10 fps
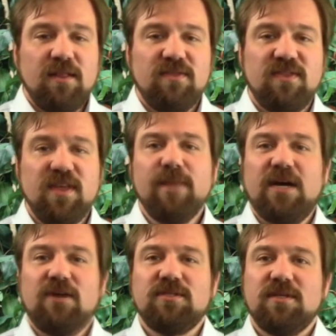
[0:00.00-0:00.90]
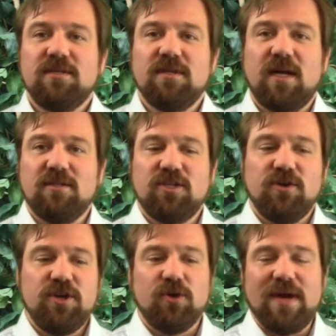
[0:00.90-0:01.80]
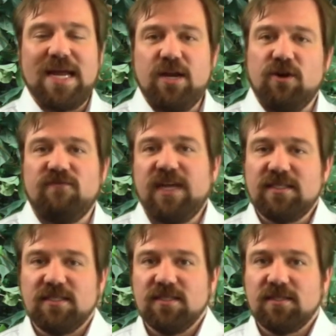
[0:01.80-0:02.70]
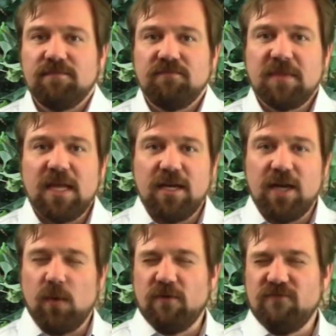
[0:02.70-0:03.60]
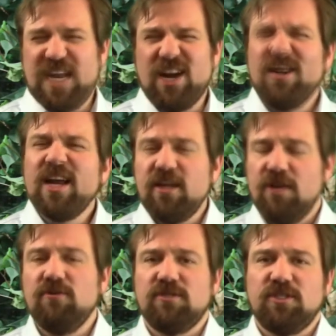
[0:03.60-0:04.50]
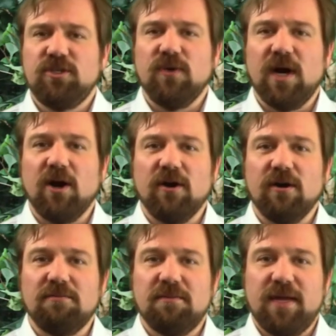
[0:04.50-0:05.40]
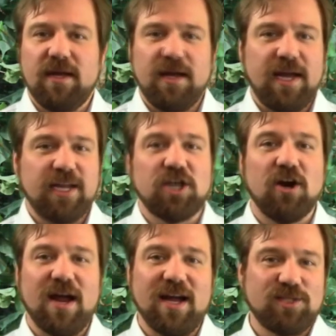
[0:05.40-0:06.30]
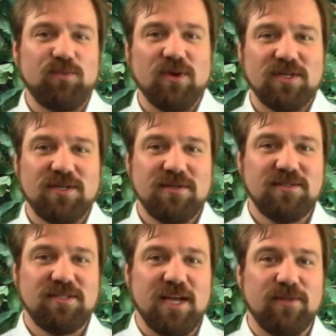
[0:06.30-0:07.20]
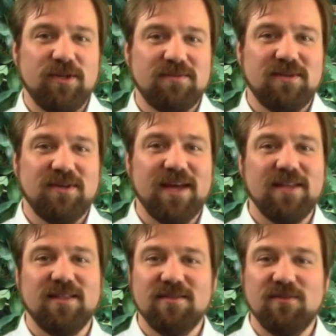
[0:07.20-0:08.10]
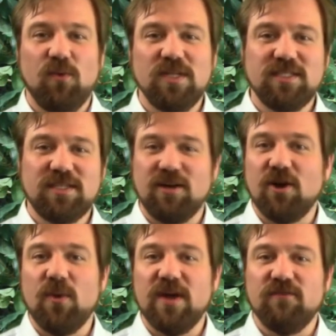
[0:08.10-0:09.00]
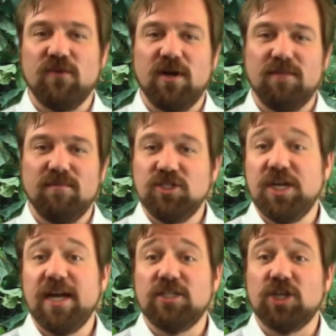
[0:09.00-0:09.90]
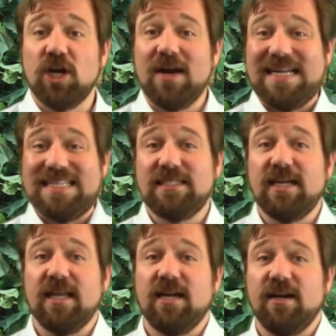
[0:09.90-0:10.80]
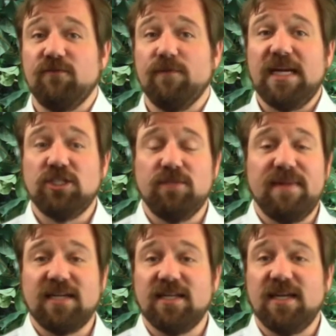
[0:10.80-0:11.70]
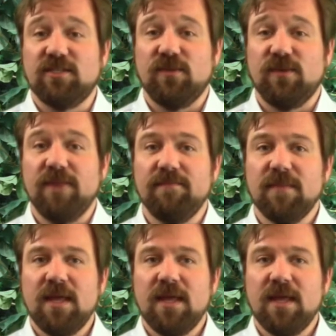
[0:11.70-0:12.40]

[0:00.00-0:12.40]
Think about also your interfaces. Now we're very used to our HR export table, okay? The ones that are going from GHR and sending that information back to S3.